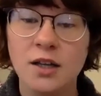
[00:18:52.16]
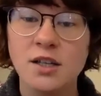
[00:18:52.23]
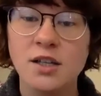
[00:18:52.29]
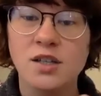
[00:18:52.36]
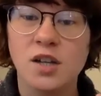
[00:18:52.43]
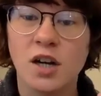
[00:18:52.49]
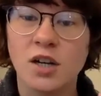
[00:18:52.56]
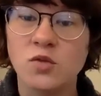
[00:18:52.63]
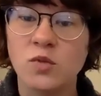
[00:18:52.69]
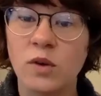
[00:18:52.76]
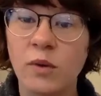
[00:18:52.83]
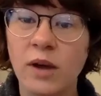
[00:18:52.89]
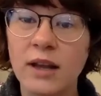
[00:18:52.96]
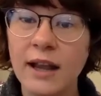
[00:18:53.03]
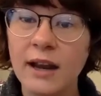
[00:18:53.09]
starts
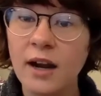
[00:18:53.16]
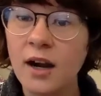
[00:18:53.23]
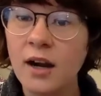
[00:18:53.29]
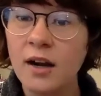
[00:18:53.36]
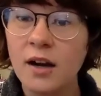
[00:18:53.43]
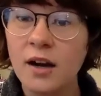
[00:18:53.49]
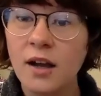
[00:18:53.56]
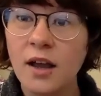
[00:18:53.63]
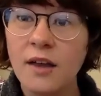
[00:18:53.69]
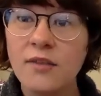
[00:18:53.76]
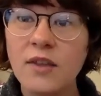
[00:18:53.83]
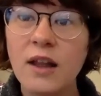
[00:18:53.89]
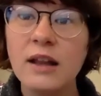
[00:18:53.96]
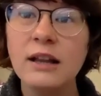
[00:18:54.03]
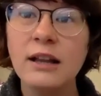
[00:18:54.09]
with what letter?
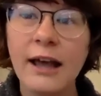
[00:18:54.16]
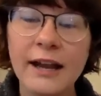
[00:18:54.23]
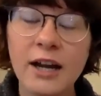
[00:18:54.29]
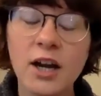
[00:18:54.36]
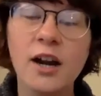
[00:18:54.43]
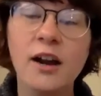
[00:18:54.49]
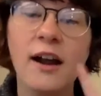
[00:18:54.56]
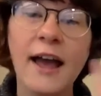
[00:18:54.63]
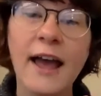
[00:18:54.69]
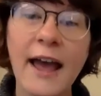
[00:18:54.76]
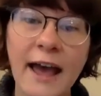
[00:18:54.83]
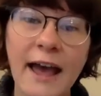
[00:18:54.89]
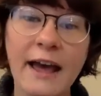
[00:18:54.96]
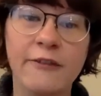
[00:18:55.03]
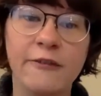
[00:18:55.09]
The letter
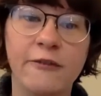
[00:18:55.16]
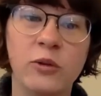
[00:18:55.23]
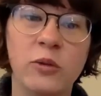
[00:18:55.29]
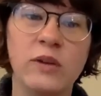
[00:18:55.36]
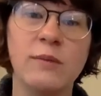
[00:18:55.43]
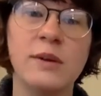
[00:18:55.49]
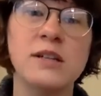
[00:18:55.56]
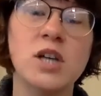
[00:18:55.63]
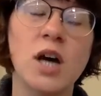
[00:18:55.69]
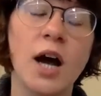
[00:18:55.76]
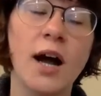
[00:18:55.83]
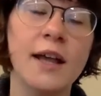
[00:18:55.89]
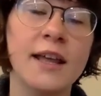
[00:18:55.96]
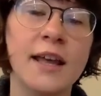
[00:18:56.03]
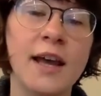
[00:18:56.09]
F. We've been
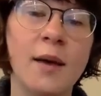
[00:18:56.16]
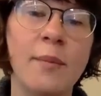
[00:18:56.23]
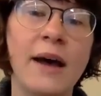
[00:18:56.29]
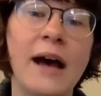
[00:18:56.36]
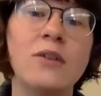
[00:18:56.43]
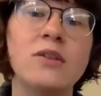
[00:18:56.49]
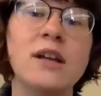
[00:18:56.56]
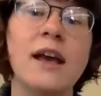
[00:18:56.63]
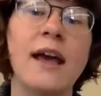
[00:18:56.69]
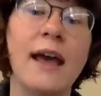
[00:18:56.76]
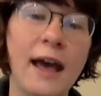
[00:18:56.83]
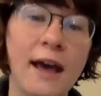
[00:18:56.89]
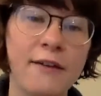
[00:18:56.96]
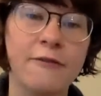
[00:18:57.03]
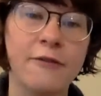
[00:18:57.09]
talking about
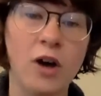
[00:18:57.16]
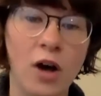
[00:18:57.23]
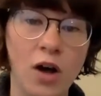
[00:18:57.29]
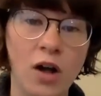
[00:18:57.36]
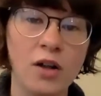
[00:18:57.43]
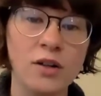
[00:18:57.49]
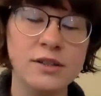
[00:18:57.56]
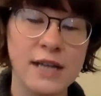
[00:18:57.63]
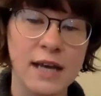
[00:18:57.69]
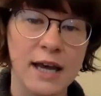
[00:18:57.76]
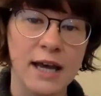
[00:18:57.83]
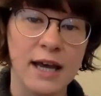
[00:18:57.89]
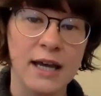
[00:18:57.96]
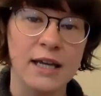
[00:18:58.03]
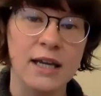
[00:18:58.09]
F all
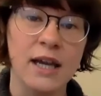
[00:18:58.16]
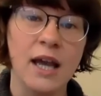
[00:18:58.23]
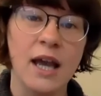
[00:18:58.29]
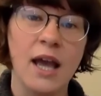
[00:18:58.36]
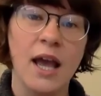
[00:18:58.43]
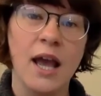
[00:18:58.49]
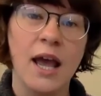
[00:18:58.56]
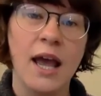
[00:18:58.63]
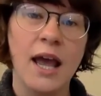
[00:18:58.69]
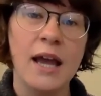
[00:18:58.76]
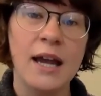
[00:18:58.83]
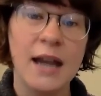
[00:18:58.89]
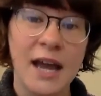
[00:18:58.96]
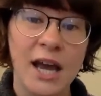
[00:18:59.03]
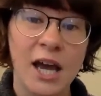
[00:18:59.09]
day.
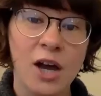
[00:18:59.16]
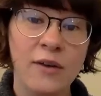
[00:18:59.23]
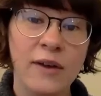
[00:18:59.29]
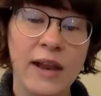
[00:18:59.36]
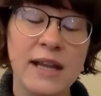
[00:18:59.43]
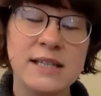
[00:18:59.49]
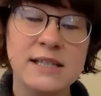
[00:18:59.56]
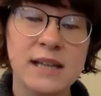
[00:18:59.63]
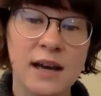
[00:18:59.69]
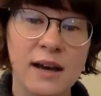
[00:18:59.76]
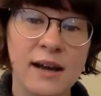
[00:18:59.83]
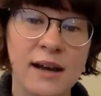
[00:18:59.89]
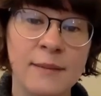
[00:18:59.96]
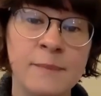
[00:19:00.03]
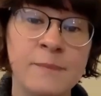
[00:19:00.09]
And now it is
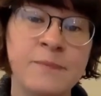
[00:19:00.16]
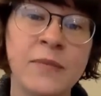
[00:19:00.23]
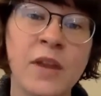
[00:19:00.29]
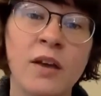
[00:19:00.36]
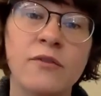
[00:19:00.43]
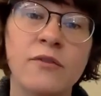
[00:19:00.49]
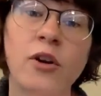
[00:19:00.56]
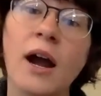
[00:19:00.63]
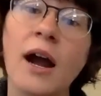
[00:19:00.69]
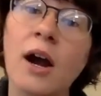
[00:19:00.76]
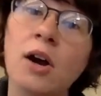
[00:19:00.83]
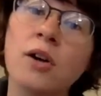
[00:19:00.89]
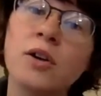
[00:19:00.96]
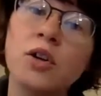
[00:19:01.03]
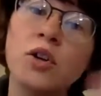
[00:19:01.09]
time for
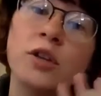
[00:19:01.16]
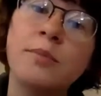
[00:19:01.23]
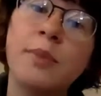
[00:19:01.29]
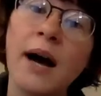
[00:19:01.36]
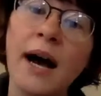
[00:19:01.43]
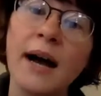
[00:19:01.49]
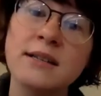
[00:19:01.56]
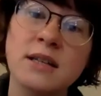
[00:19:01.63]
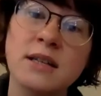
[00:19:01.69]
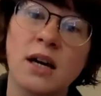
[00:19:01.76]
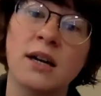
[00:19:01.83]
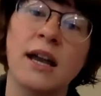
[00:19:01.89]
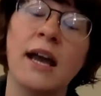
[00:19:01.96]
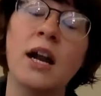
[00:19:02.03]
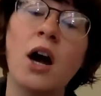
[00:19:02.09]
our goodbye
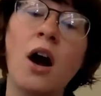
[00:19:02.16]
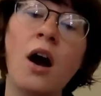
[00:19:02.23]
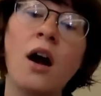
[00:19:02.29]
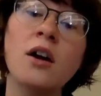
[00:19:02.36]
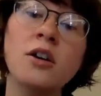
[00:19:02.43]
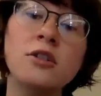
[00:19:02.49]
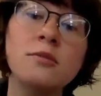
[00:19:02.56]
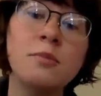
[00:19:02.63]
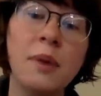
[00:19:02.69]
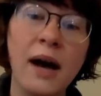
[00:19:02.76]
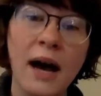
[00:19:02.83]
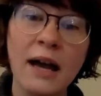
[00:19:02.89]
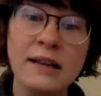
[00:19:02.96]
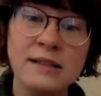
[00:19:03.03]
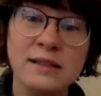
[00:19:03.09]
song. And our
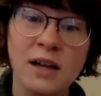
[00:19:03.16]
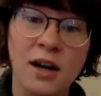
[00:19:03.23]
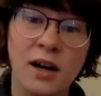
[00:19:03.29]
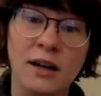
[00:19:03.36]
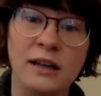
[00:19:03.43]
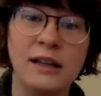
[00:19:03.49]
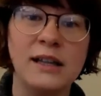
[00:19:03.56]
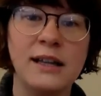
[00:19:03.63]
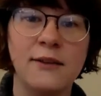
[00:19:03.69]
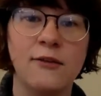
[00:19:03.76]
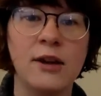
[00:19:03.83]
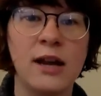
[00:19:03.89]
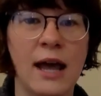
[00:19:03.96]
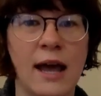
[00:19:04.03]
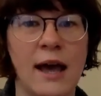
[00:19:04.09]
goodbye song
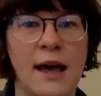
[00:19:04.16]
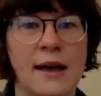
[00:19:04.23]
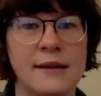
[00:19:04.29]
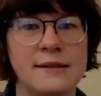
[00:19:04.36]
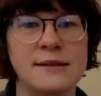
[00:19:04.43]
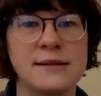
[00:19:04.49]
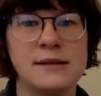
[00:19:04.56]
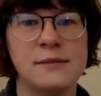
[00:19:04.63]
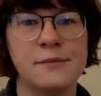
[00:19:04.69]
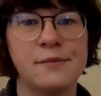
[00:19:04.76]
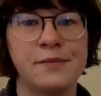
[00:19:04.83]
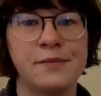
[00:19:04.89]
even has